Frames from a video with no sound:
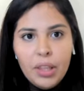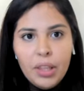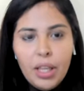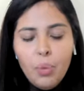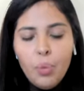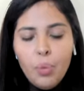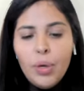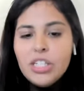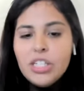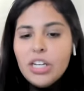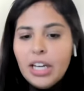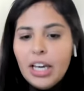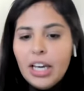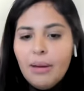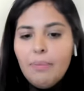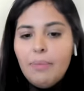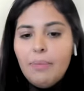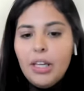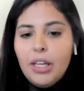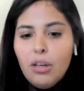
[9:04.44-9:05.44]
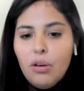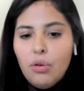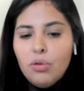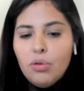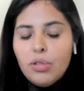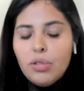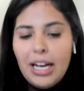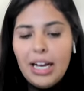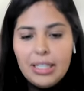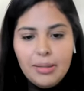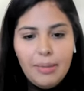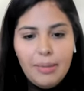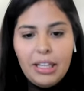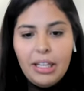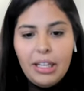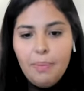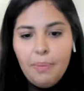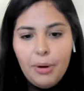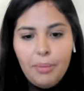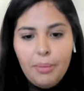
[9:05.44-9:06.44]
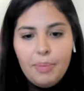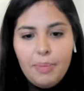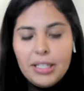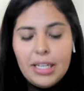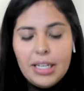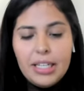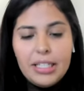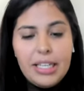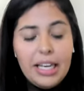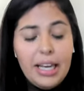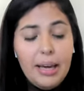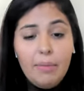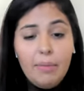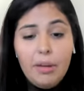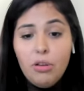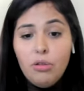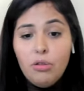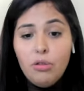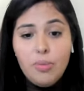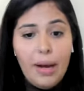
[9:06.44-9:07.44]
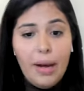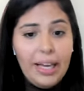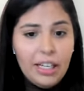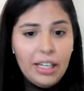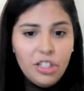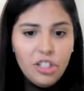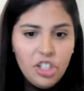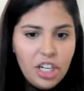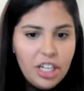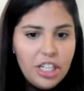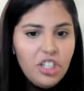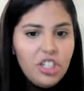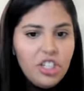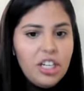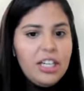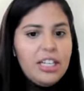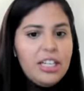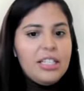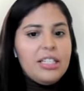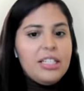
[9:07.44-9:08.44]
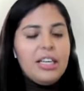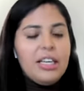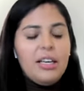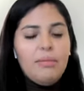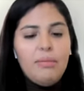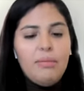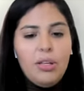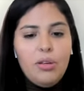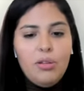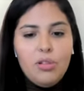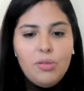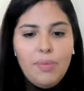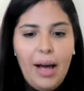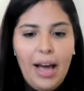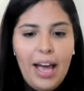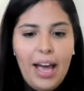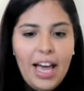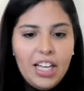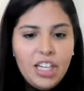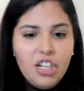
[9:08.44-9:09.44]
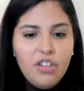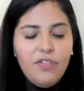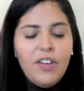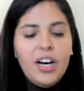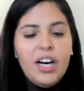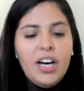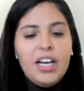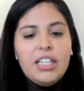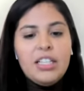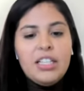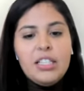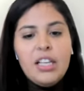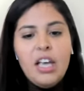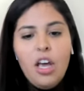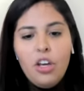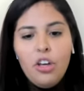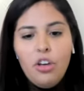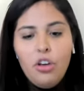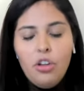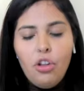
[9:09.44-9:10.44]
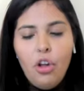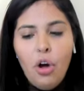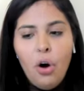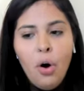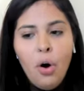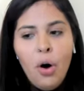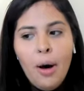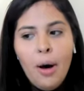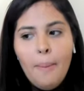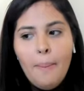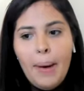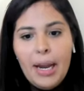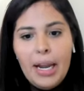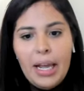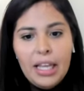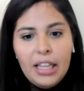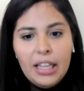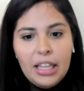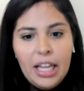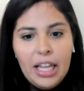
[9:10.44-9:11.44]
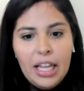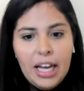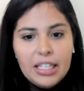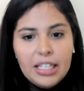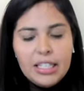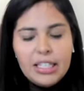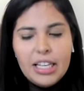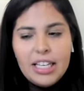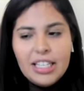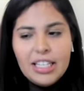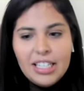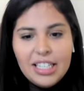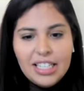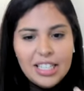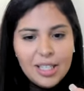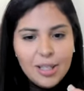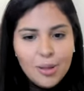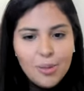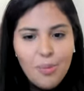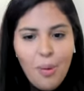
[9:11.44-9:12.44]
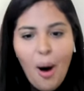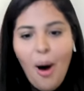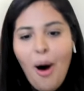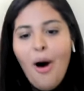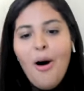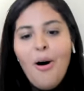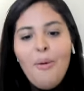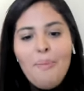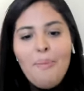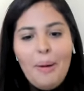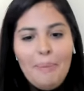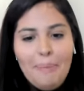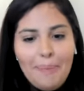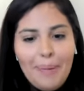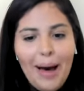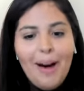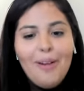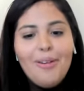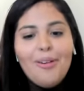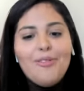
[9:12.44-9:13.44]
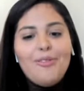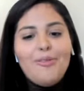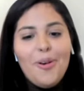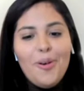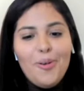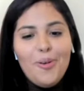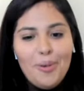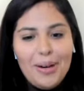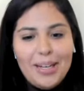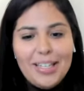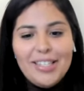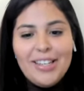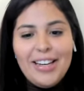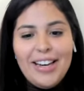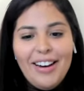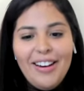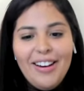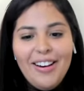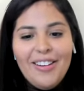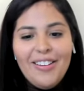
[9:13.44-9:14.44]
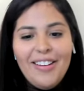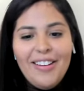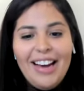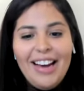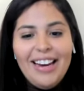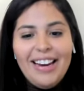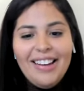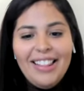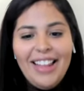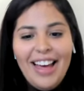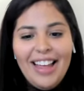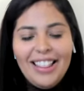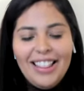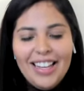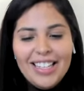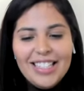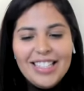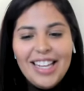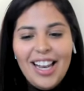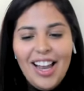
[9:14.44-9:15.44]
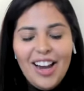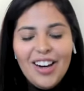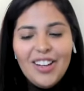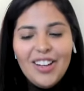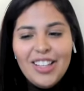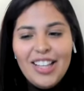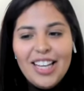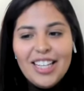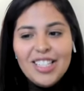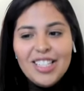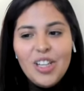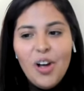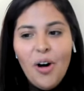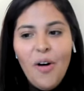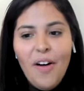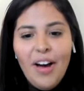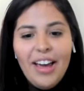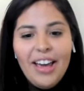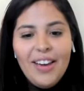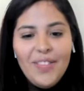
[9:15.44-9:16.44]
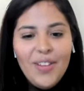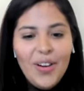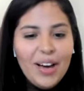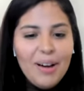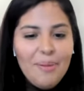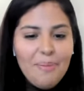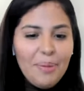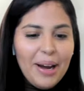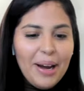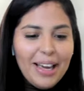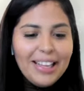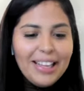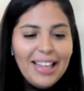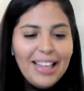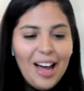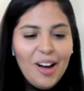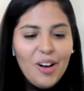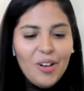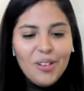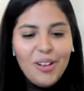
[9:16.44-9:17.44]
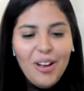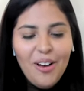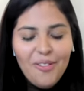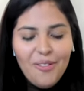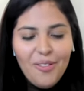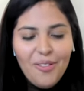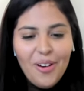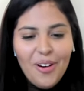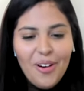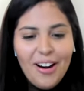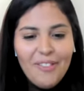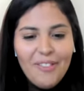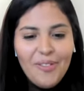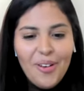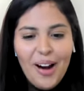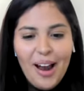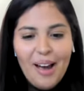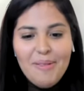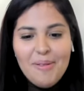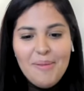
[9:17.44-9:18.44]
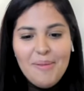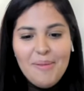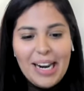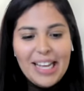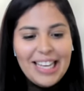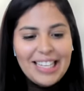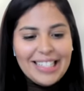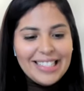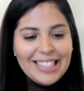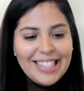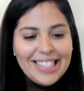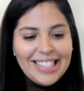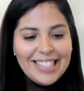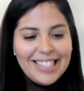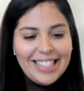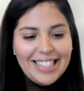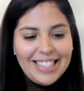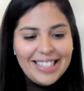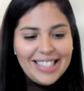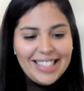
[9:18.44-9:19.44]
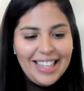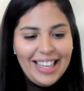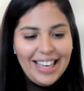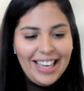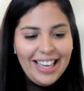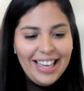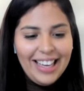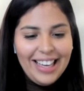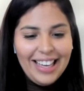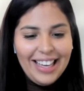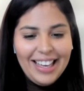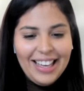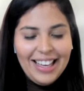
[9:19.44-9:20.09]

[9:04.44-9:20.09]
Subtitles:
The widget can be used, has many purposes. It can be used by exchanges, it can be used by hedge funds, but it's this small but powerful widget, right? That does a lot of things. So if you can break it down for everybody that's listening today.